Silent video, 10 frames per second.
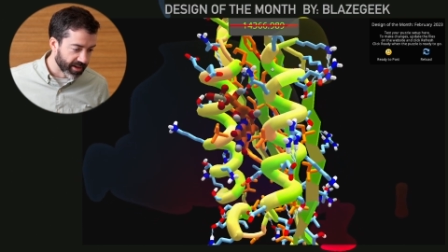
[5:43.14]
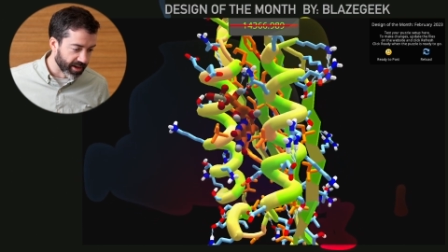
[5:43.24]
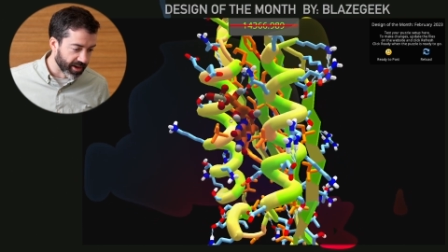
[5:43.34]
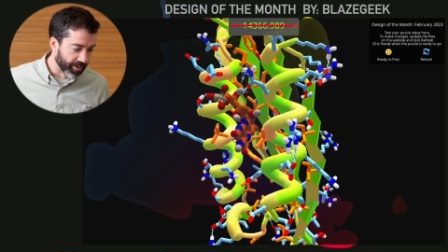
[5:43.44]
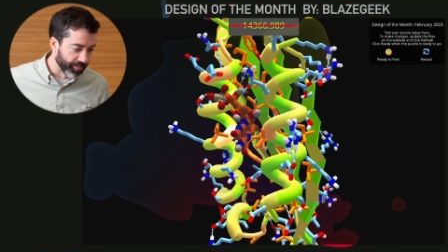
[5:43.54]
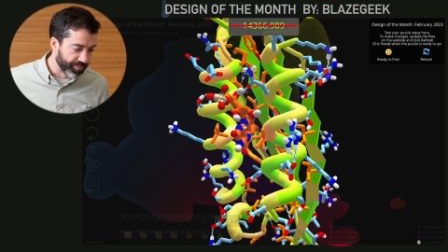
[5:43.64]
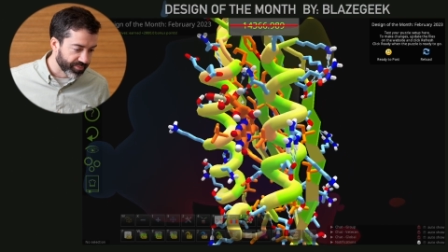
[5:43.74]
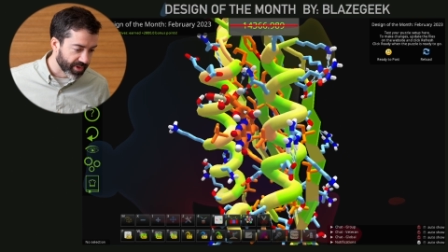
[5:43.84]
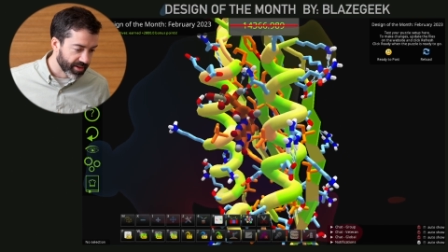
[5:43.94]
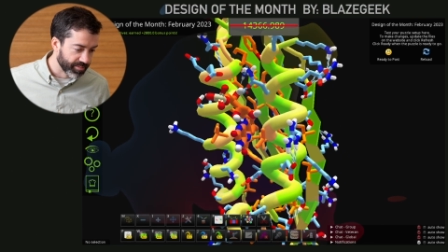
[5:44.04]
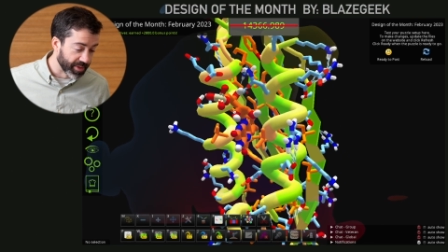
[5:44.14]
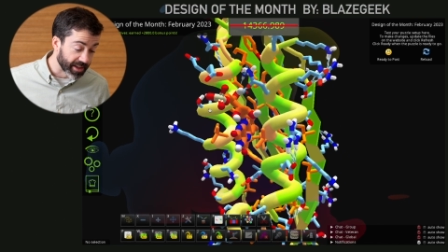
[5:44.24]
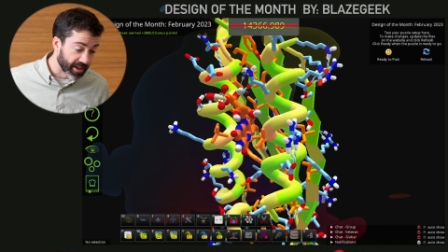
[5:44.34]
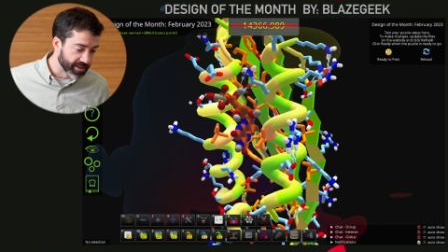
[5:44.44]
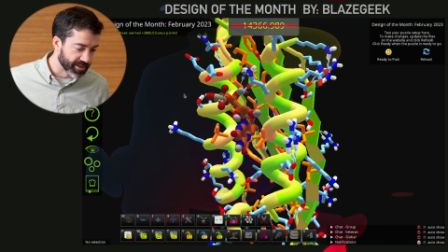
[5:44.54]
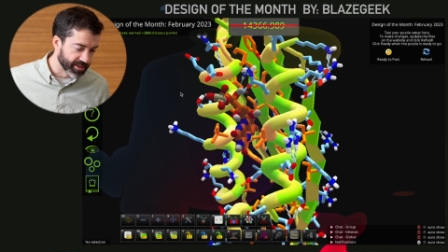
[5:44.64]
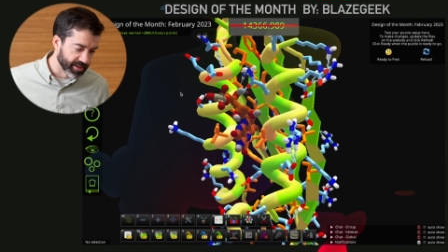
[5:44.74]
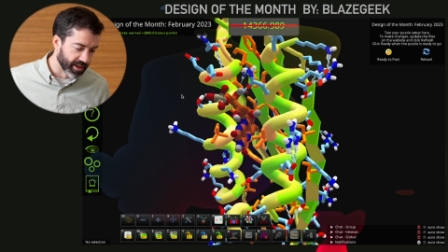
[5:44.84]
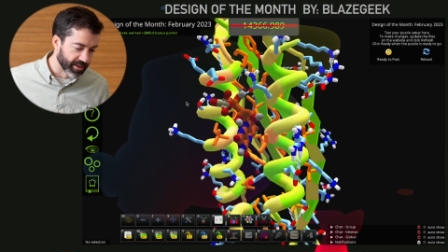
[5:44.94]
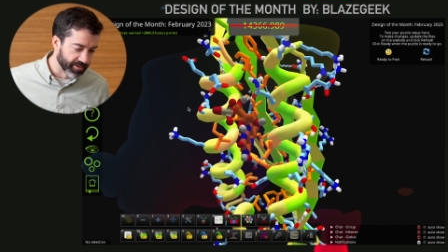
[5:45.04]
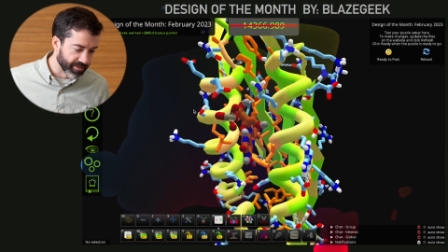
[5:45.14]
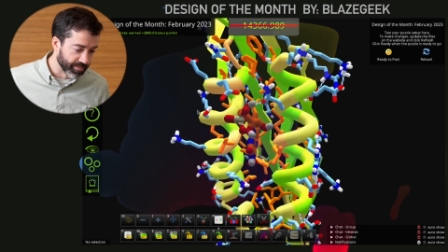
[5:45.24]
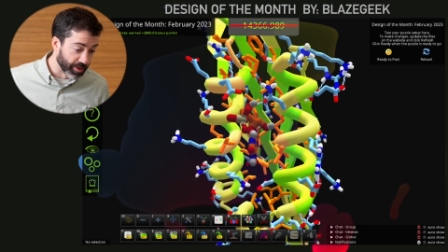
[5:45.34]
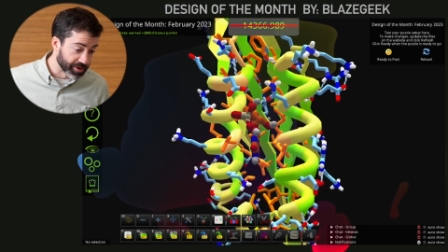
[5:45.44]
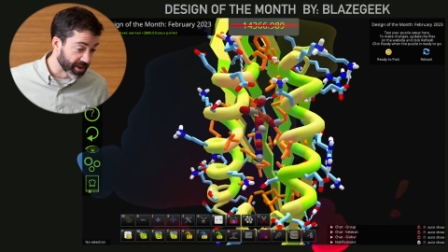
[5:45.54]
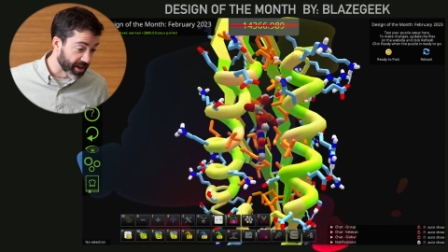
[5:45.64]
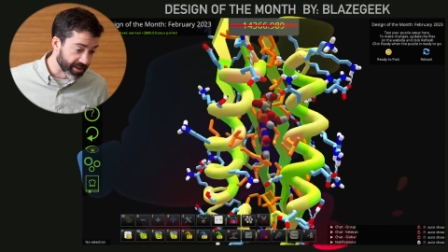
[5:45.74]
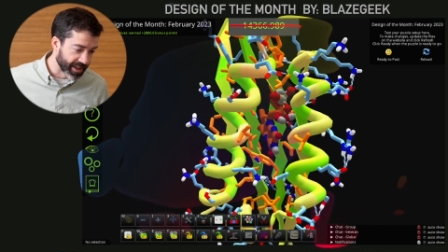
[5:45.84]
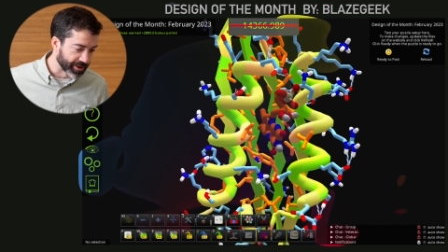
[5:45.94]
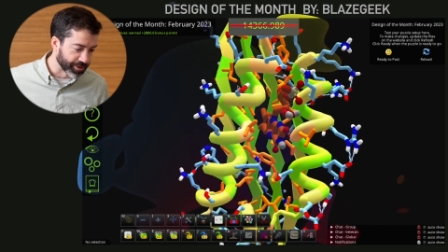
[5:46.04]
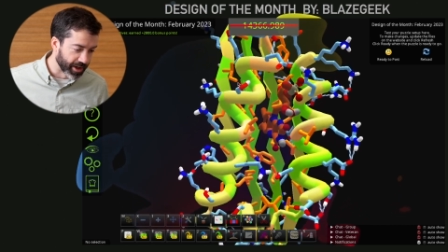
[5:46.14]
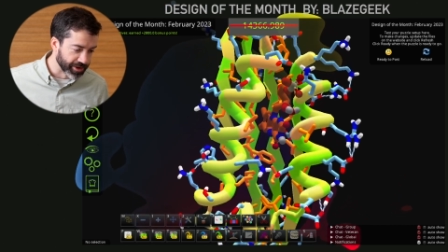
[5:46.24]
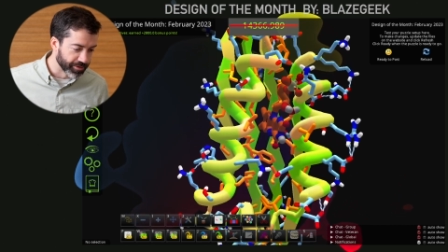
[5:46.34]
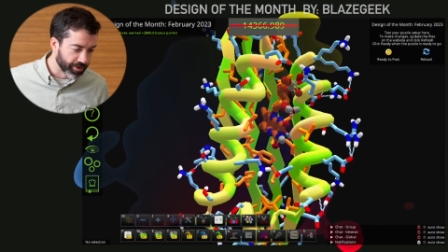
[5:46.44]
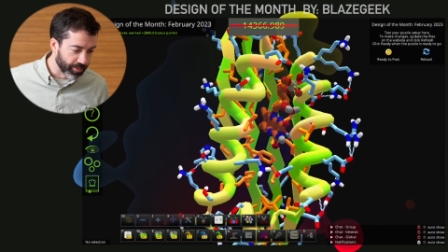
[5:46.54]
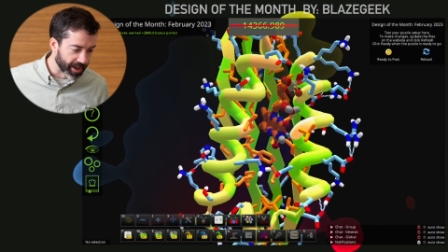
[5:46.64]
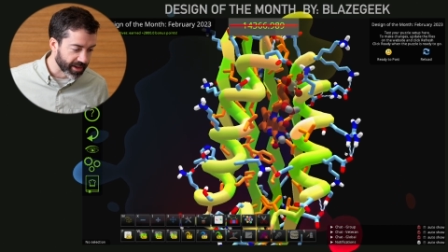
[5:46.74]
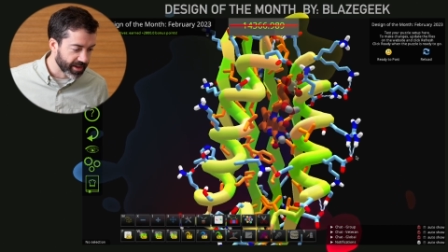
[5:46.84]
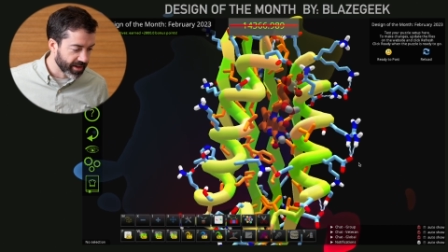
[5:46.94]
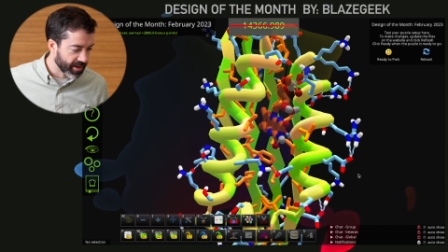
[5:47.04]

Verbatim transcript: um, because of most of the contacts are hydrophobic.